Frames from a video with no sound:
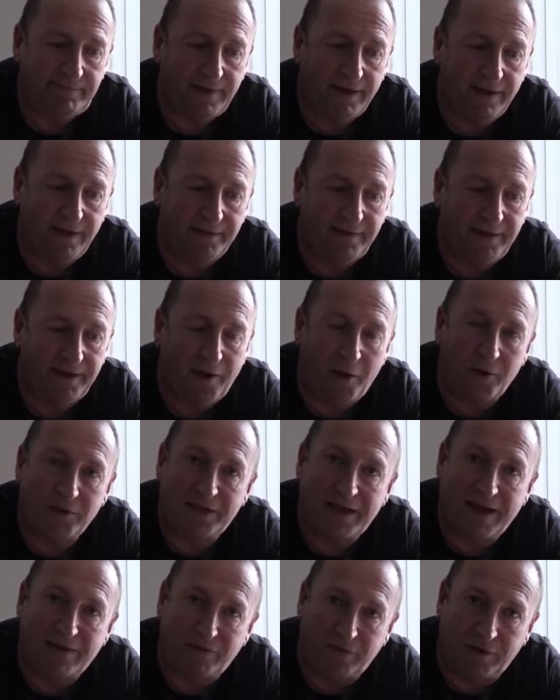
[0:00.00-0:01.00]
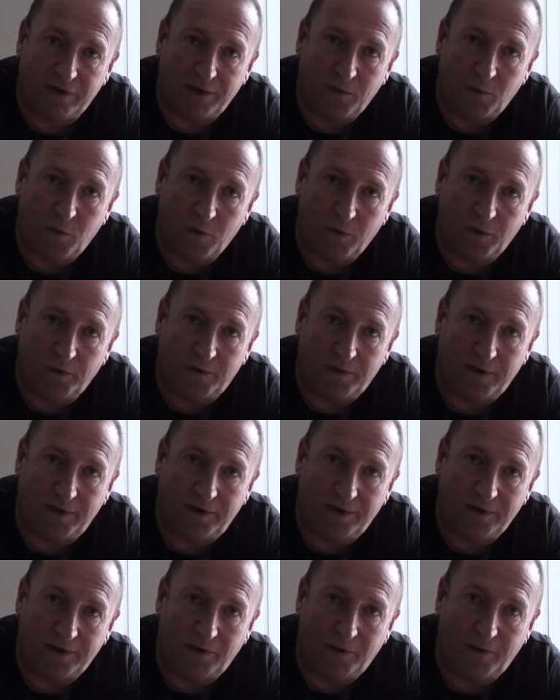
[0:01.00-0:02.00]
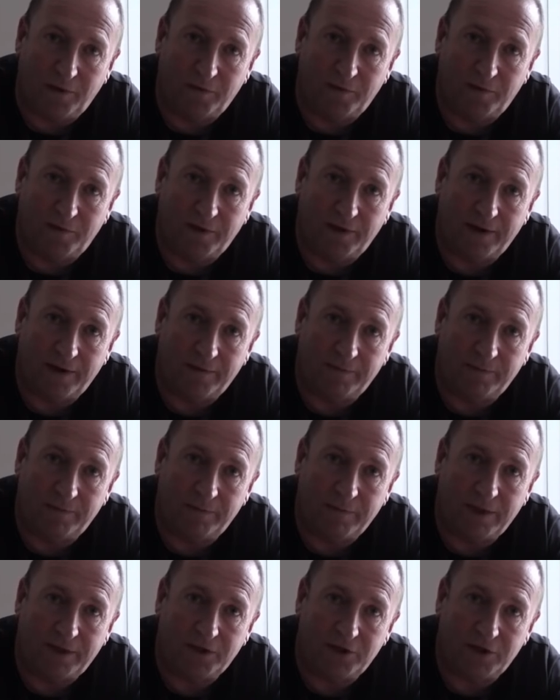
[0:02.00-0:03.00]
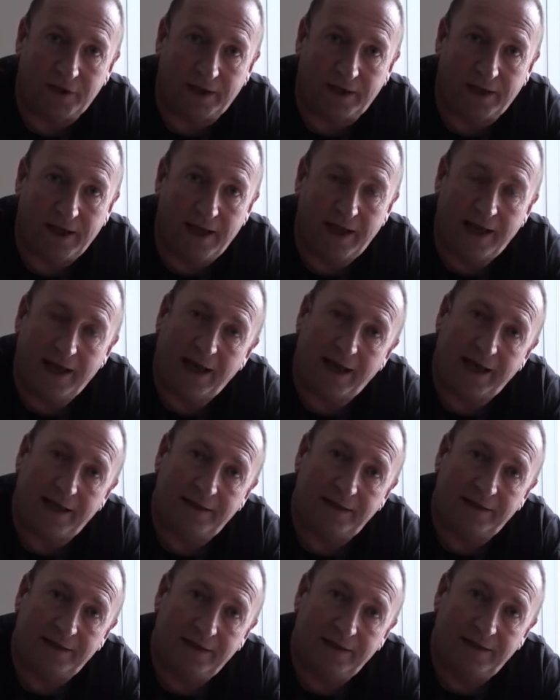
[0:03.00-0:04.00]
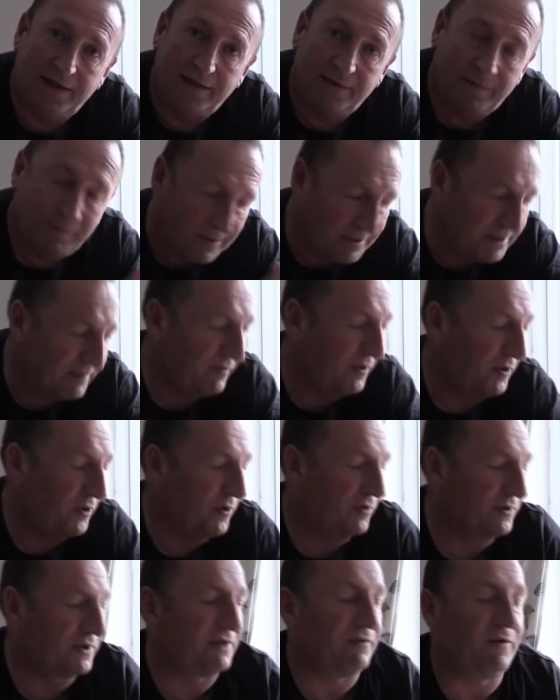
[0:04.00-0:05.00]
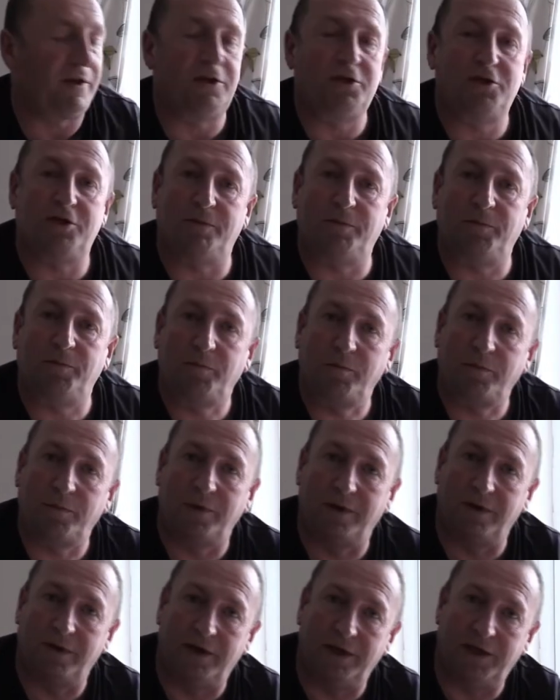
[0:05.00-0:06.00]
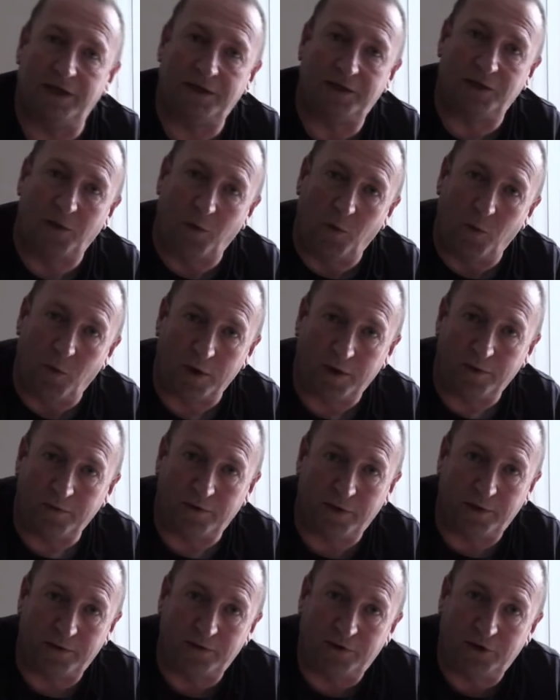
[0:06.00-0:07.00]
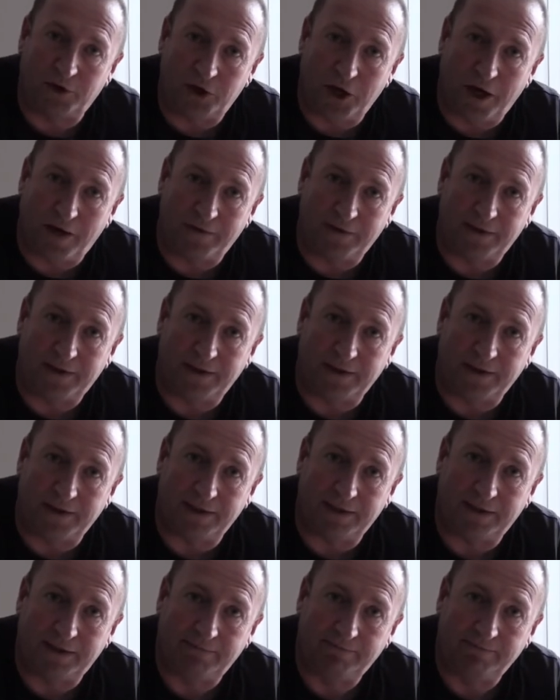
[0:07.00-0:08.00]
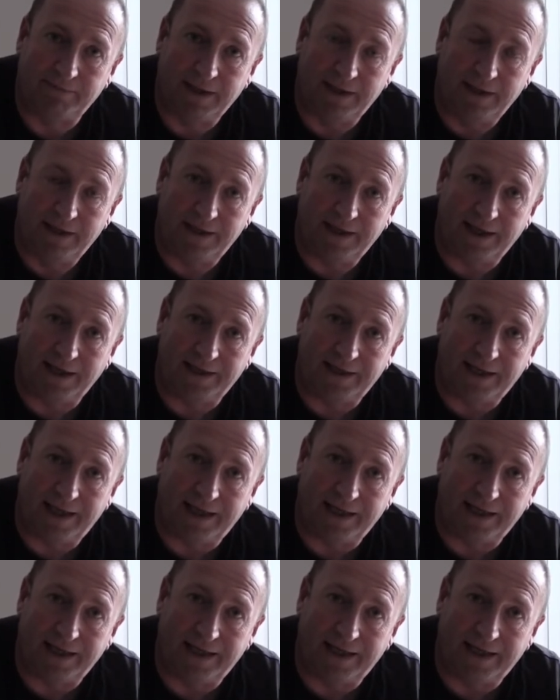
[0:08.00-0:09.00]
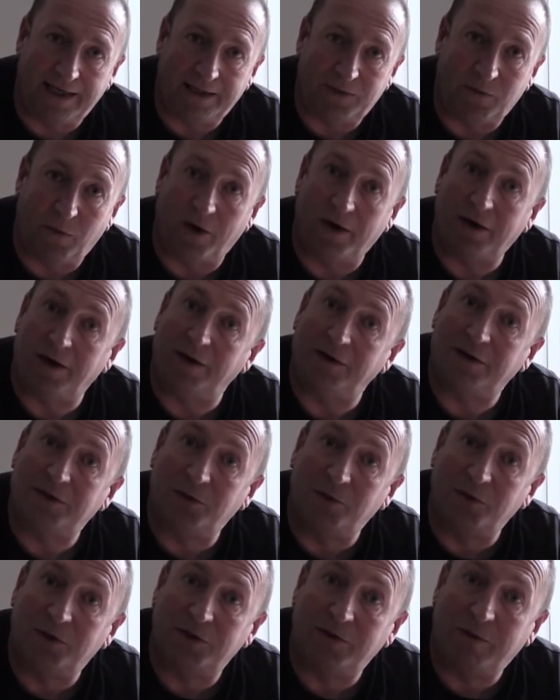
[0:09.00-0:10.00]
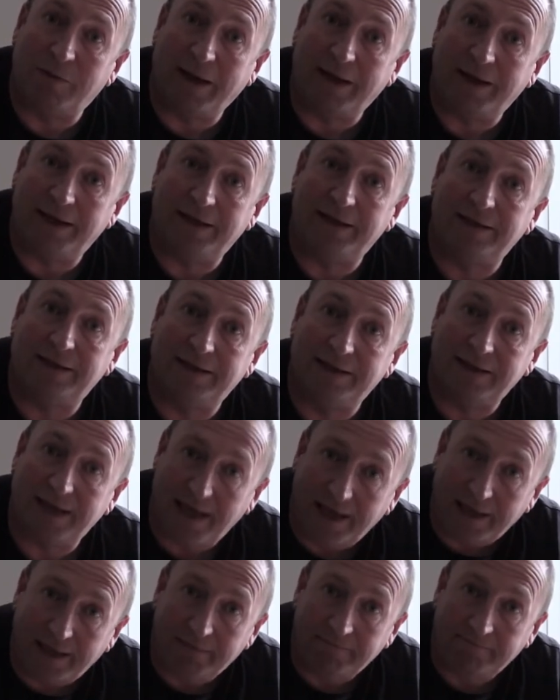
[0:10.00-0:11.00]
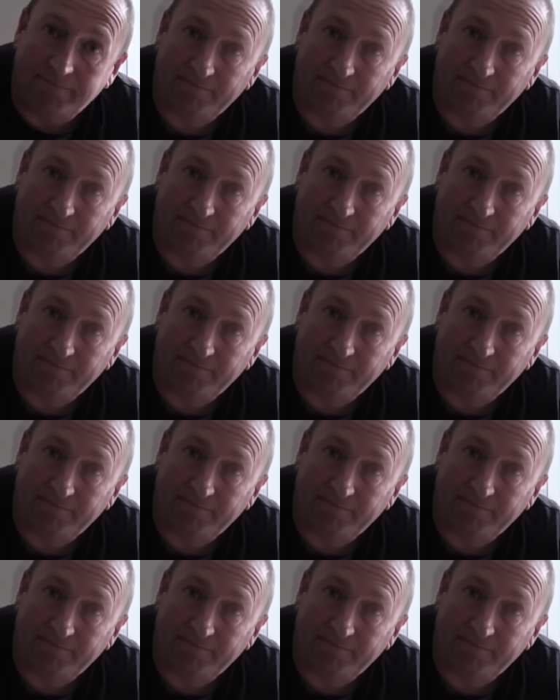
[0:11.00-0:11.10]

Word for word: I think are definitely worthy of um, mentioning. And Butterfly Conservation is one of those charities, and that is why I'd like to talk to you about it today.